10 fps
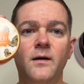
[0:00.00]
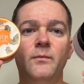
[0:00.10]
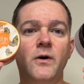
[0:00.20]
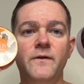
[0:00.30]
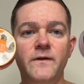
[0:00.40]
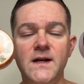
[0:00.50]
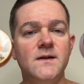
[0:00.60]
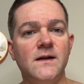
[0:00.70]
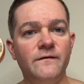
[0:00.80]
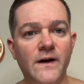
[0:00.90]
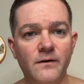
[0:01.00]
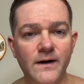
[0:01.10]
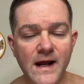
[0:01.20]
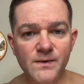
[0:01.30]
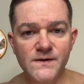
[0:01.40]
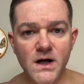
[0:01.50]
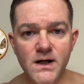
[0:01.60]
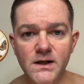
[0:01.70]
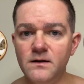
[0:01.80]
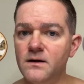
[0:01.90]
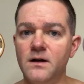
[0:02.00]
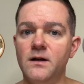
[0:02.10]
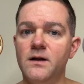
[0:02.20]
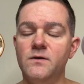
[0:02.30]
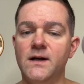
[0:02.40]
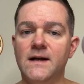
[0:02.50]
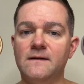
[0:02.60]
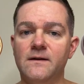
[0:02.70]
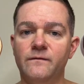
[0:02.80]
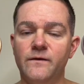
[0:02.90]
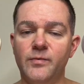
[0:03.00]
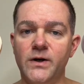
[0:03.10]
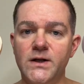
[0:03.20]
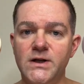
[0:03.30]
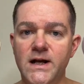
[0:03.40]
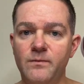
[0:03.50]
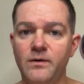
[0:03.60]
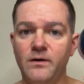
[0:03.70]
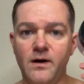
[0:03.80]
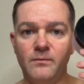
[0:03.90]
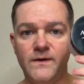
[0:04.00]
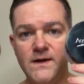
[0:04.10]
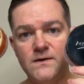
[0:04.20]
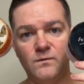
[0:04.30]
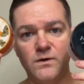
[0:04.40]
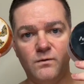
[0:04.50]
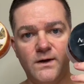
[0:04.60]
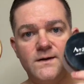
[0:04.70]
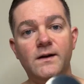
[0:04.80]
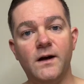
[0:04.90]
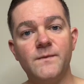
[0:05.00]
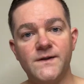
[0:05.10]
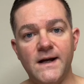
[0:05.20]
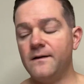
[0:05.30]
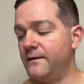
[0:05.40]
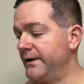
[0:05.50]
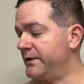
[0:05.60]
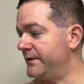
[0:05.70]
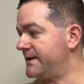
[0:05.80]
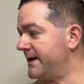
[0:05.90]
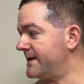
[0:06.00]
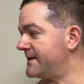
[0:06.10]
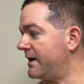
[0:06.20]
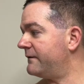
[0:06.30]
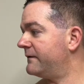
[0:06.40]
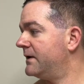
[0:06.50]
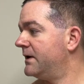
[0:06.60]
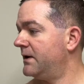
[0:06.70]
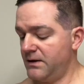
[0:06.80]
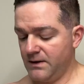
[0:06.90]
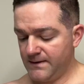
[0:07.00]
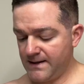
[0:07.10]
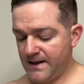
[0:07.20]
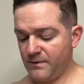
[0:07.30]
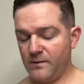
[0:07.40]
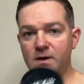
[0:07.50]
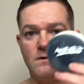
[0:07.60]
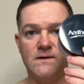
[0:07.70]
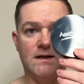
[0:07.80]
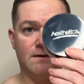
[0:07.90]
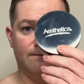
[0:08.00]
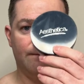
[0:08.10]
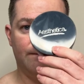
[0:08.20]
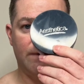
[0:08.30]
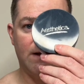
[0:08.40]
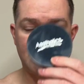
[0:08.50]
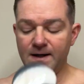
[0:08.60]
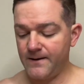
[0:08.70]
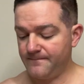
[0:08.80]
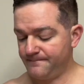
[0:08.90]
Both of these I found on Amazon, and you can get them for pretty cheap, but these you want to help set the glue stick itself. Today I'm going to be using the Aesthetica.